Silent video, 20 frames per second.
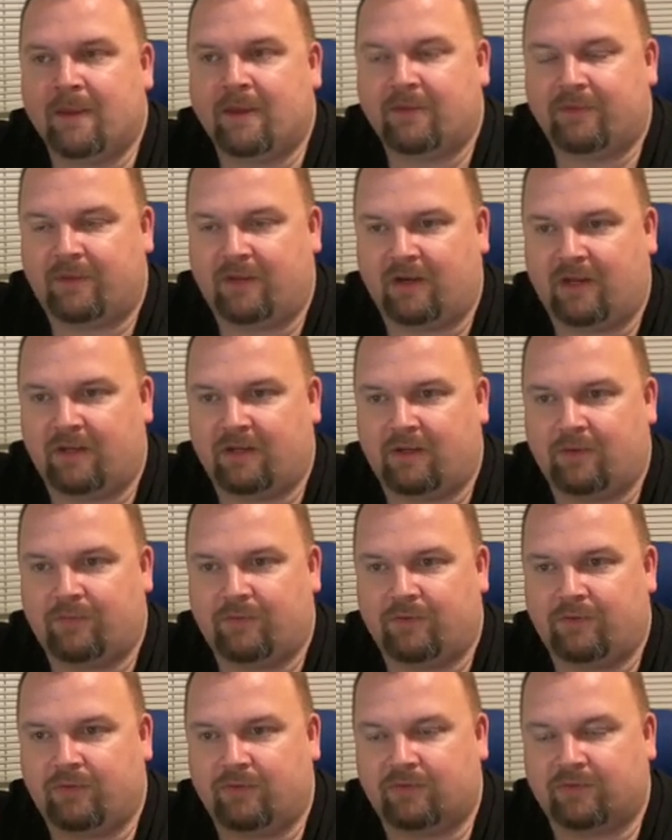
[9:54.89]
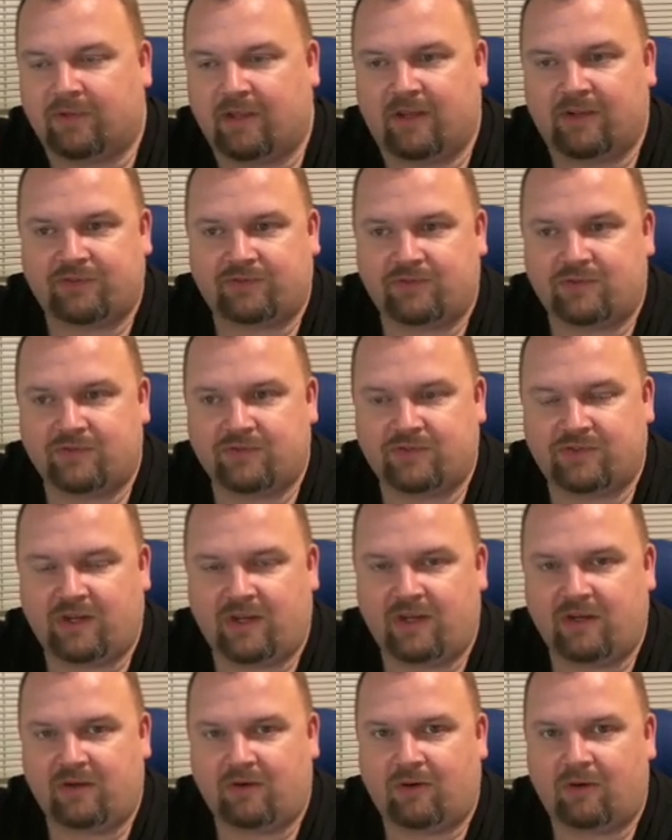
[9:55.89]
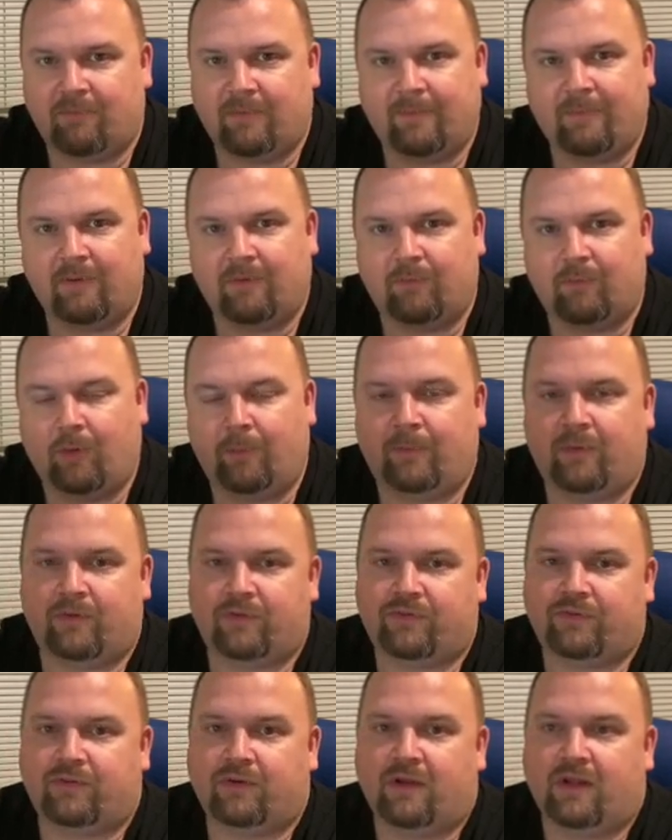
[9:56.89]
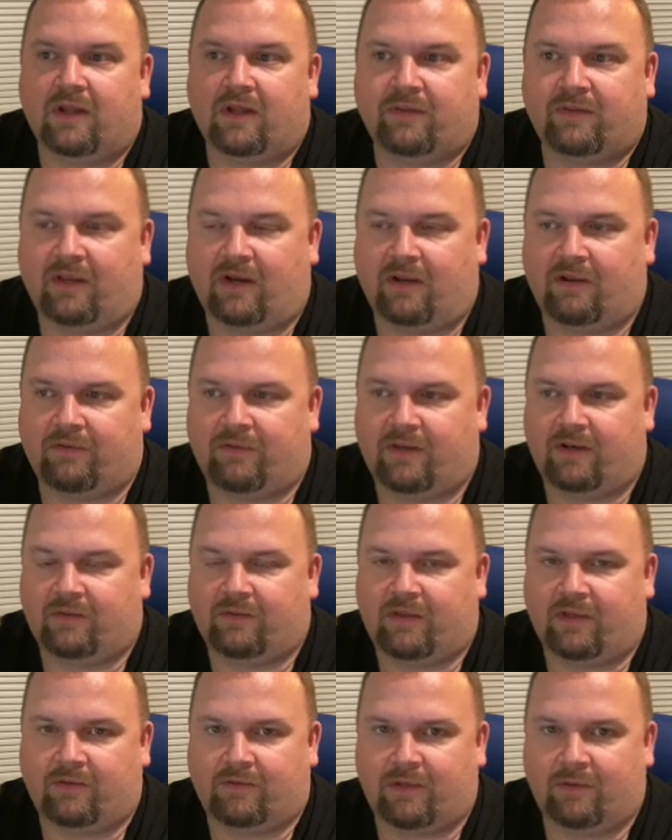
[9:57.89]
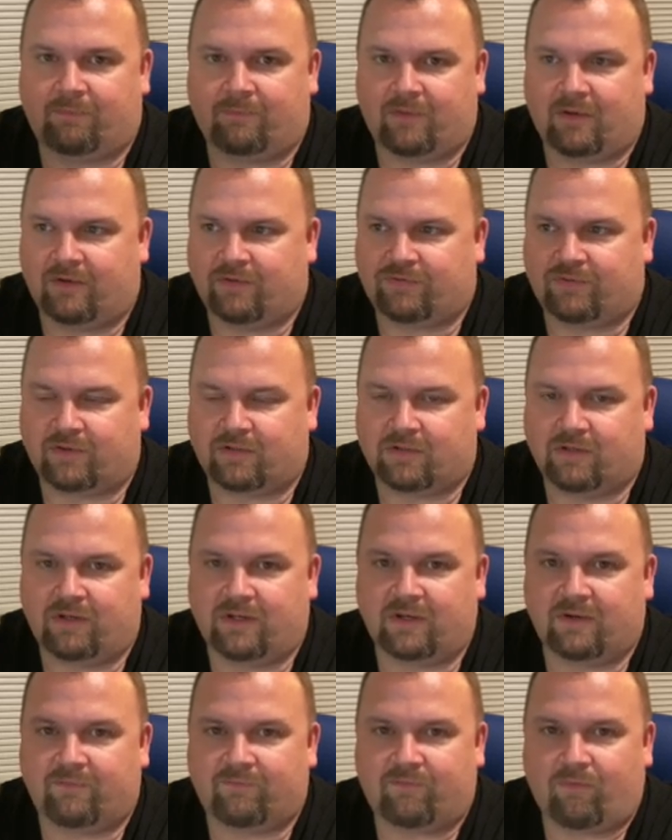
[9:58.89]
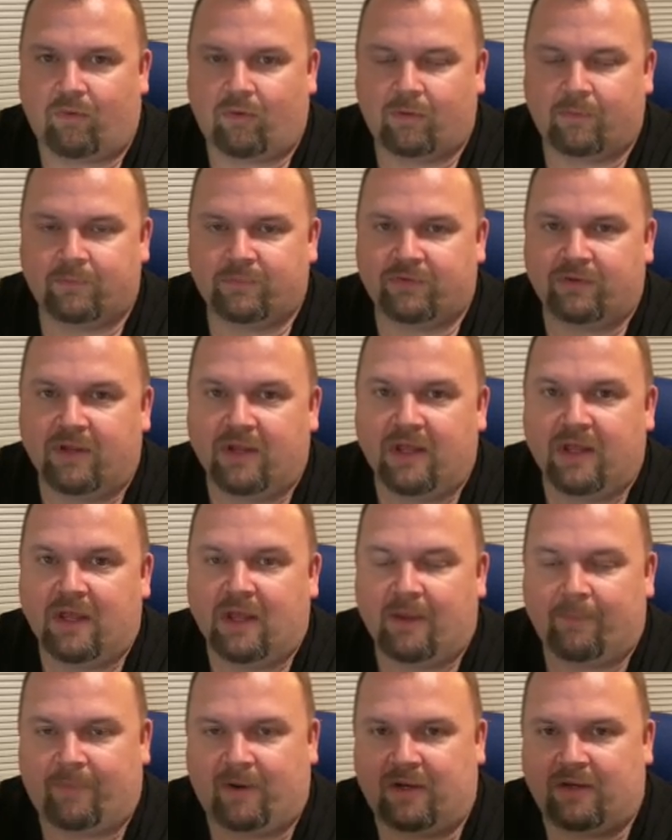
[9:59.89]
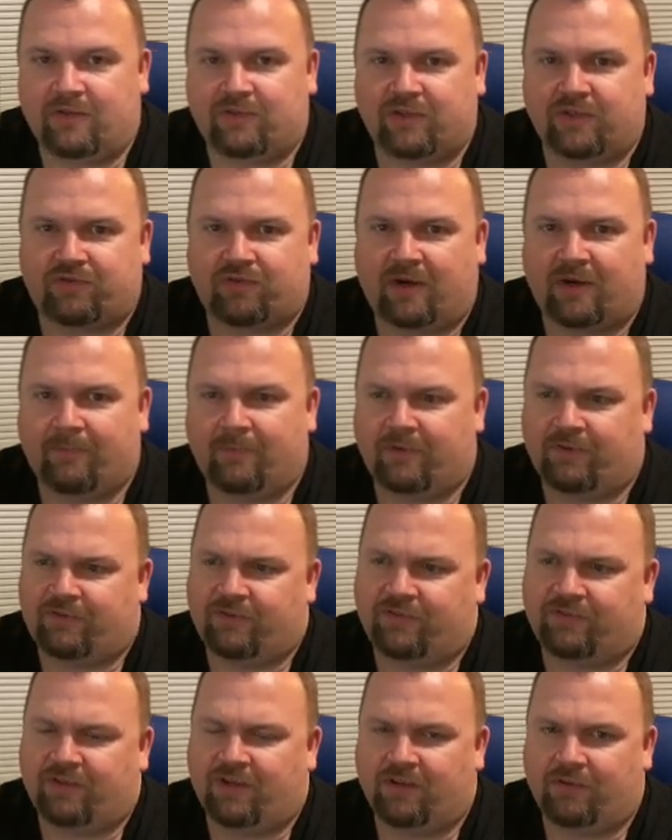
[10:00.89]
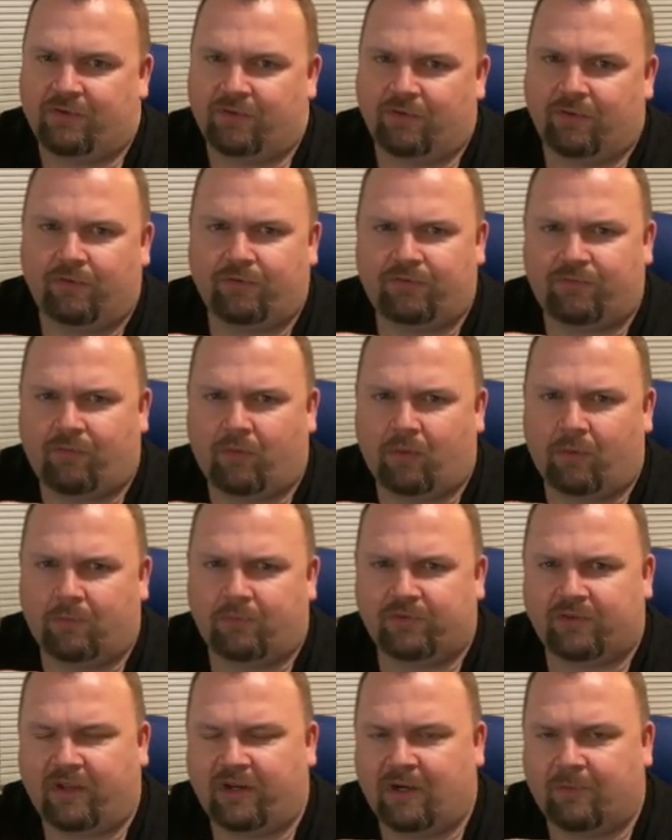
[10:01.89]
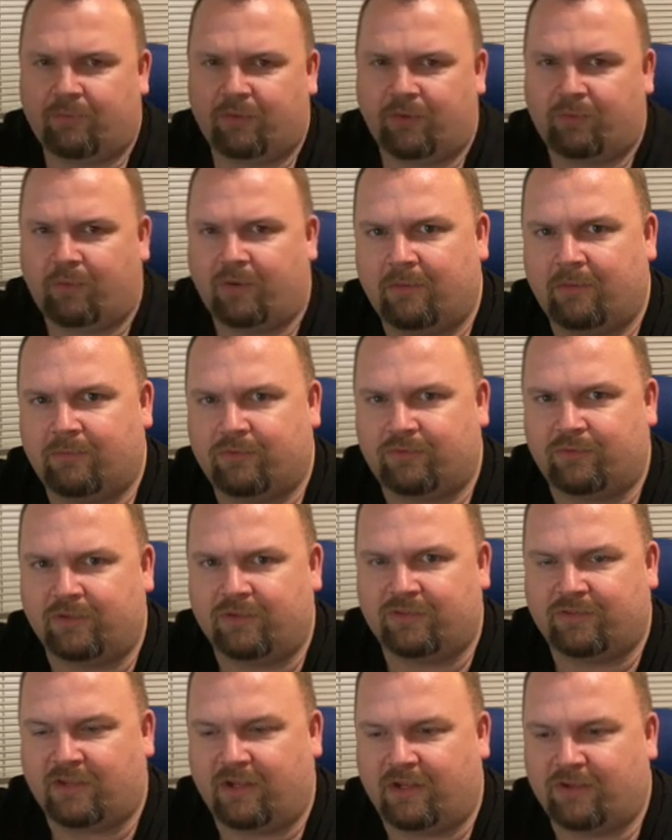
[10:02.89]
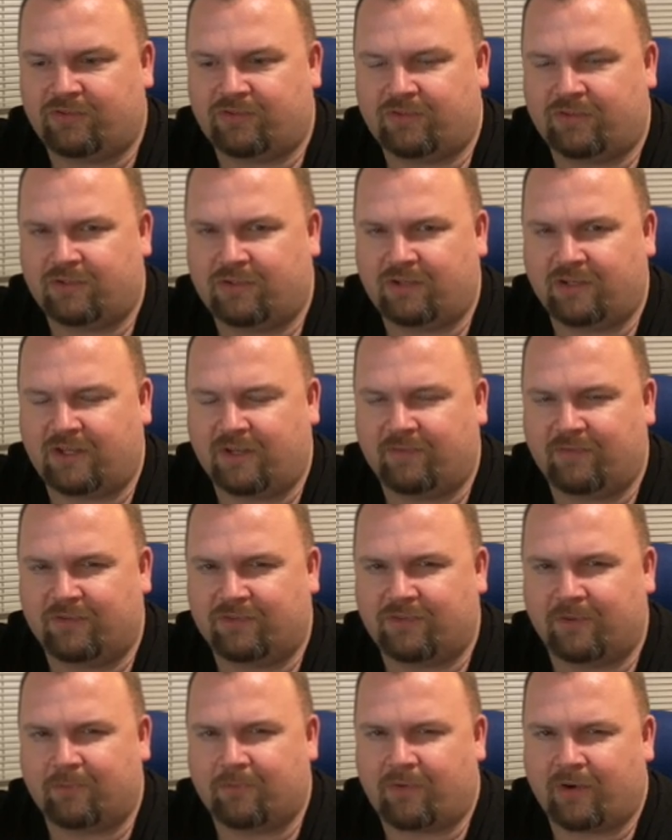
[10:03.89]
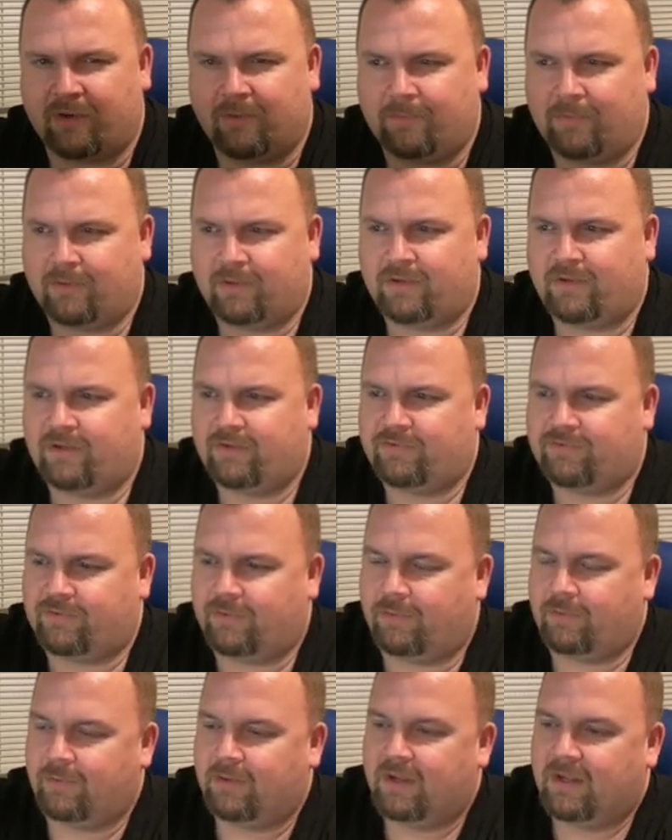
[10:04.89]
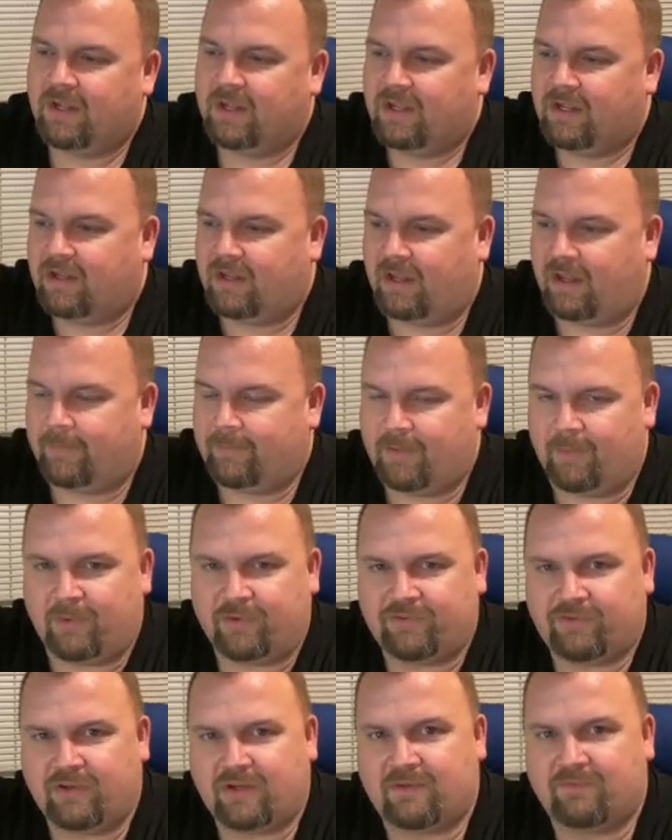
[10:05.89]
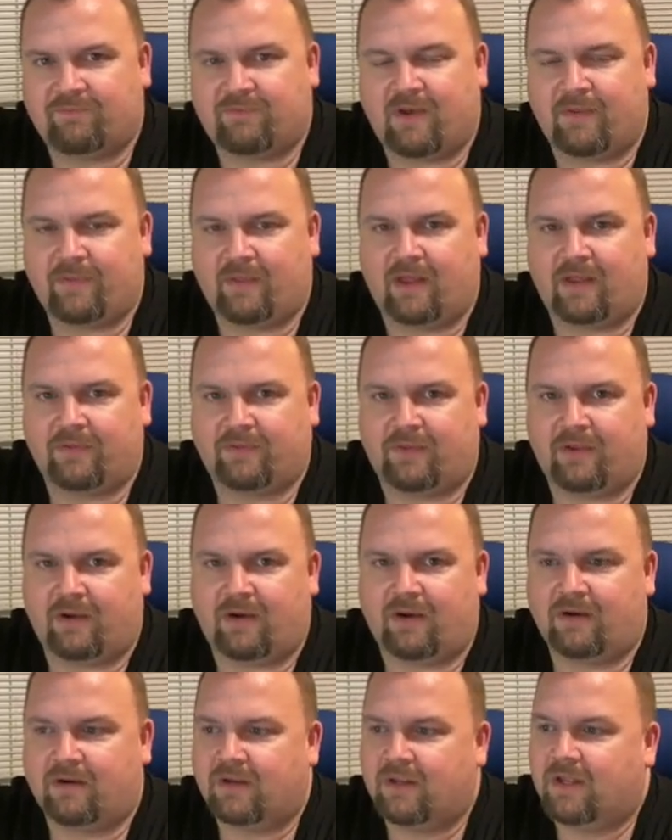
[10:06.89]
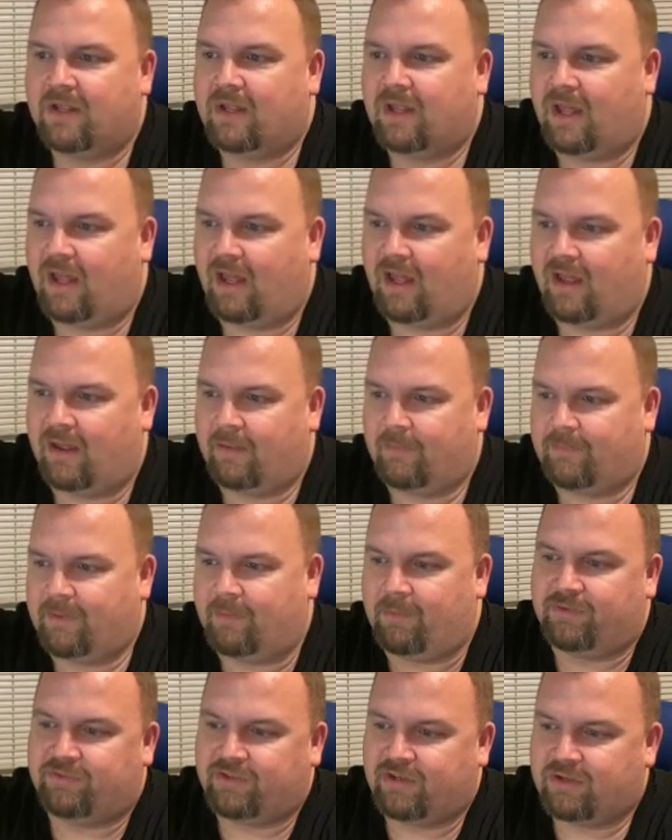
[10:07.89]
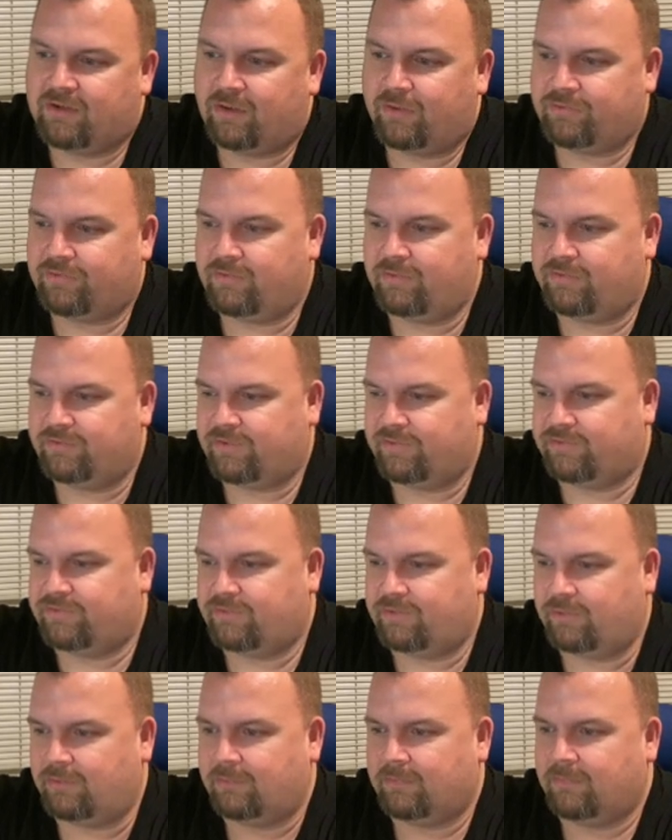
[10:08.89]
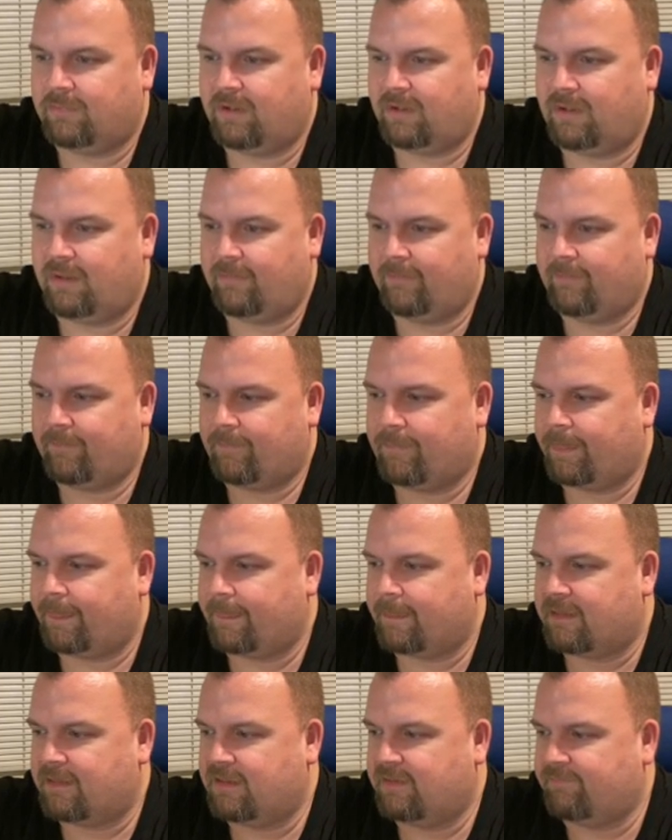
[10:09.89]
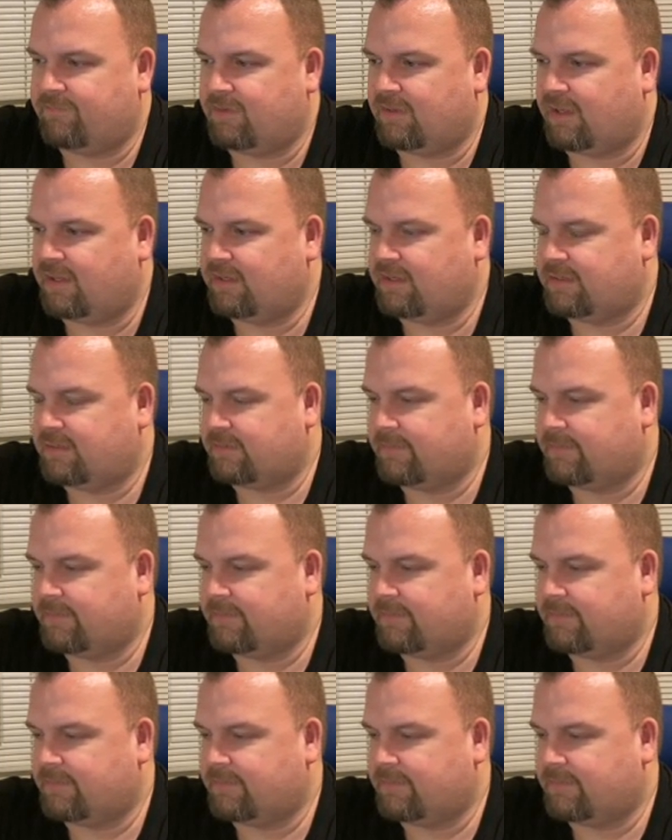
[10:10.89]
then I either use last year's date or maybe rumors that are circulating in forums. But I usually try to see those forums line up with was released last year to give it some credibility. So, but anyway, so you can find that there. But anyways, you can also use this too, if you like.